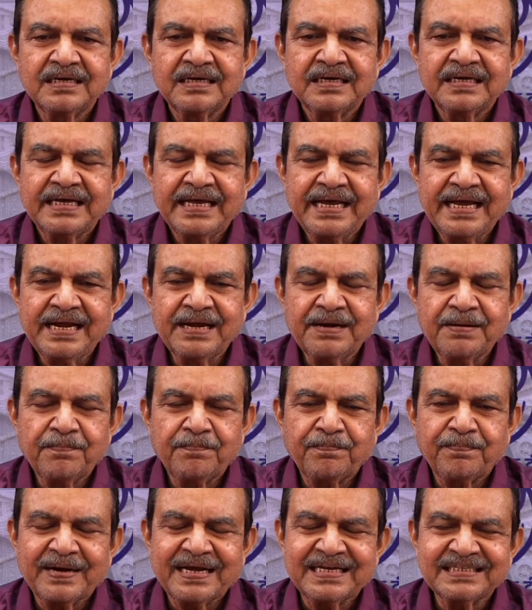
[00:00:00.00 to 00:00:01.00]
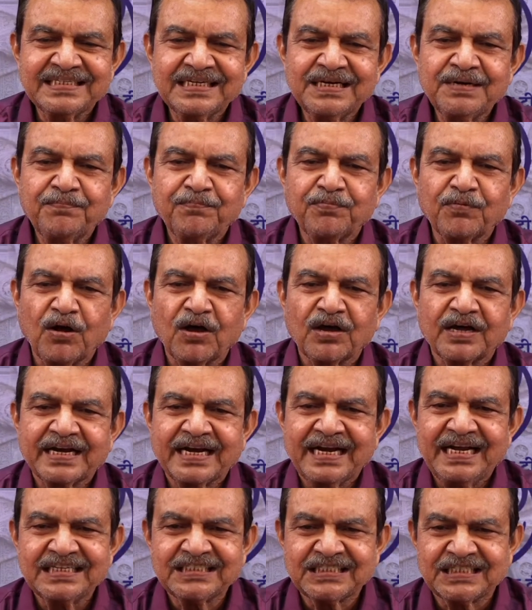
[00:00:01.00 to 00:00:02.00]
in present
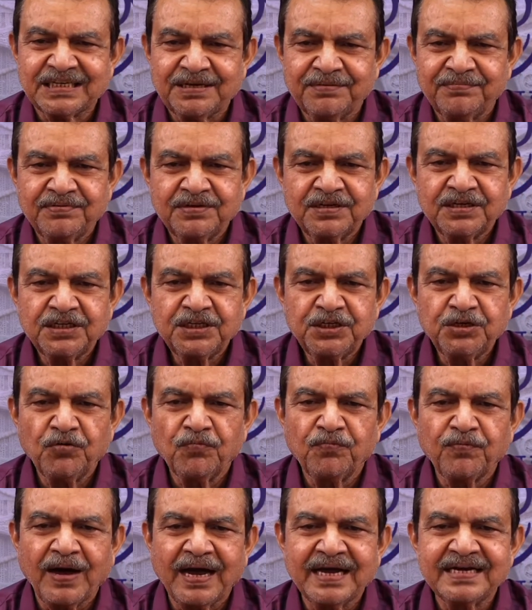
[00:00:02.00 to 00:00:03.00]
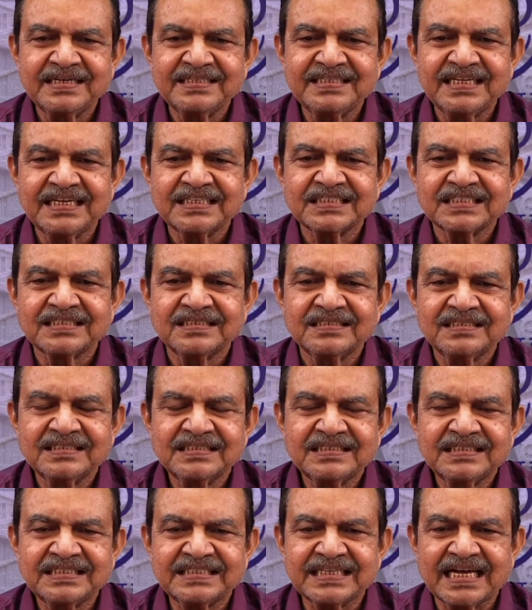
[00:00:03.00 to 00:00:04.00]
progressive, you find this
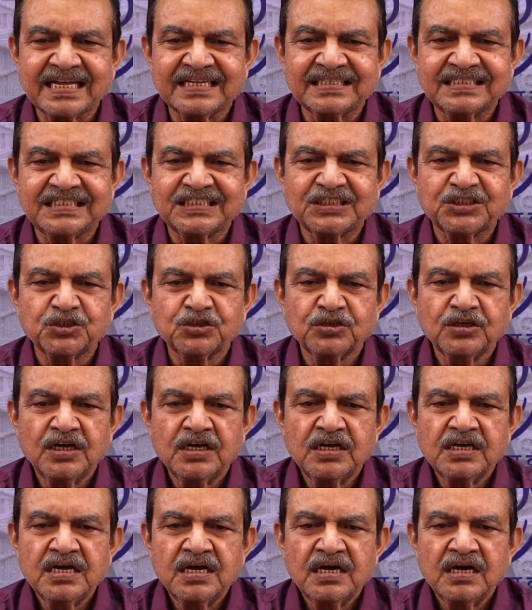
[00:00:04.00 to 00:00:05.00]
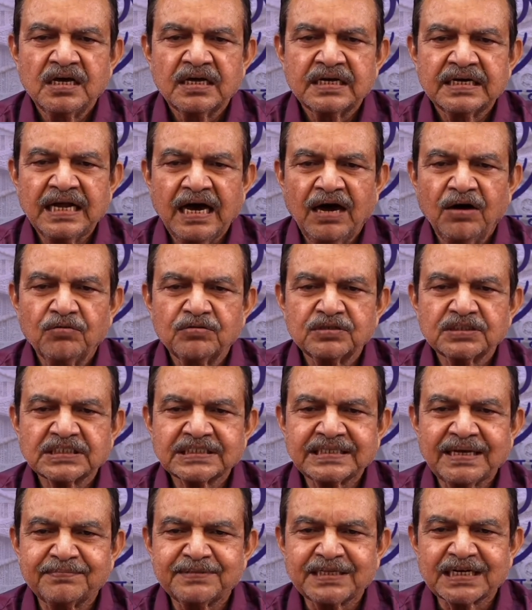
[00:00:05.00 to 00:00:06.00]
change. Now,
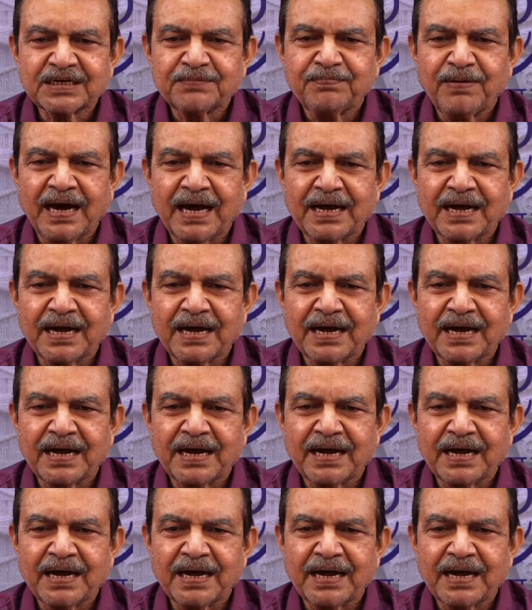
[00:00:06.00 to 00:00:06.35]
subject-verb